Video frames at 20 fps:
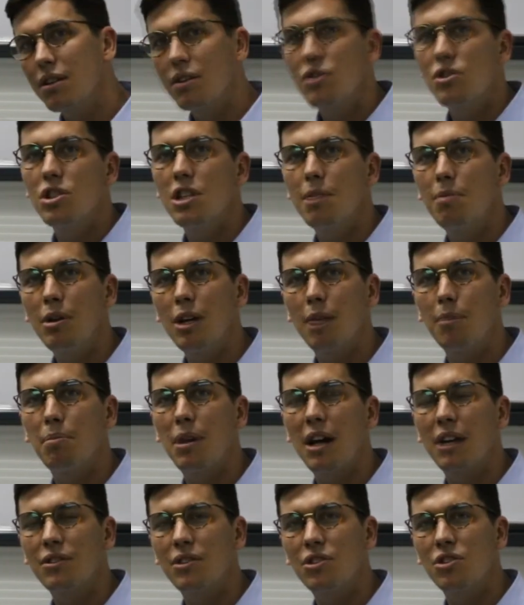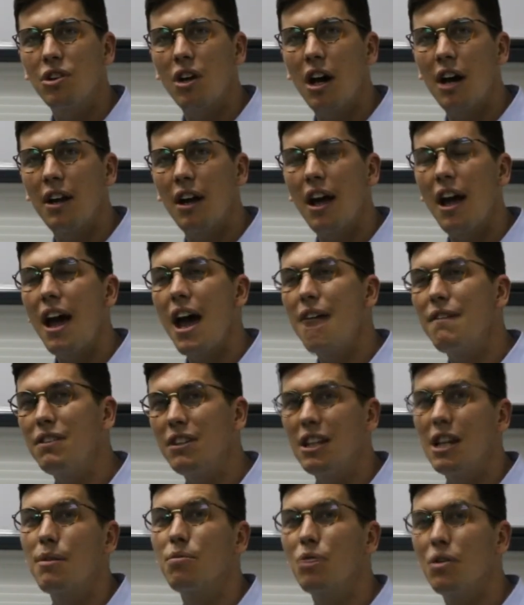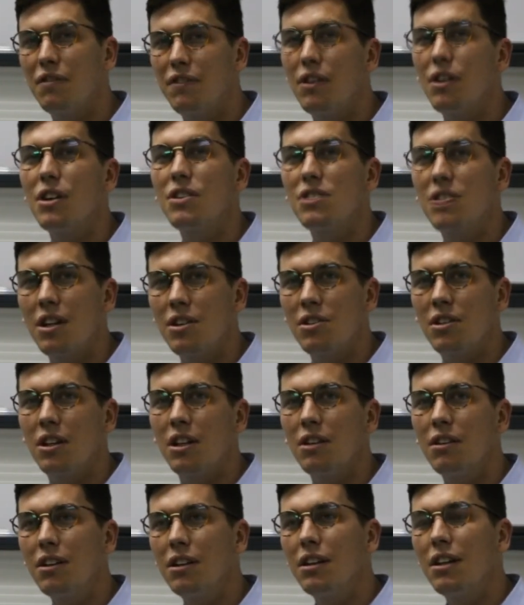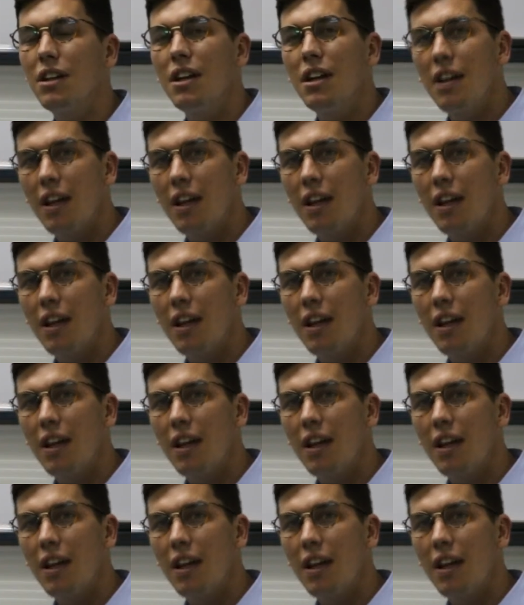shipping it back to China, having them reverse engineer it,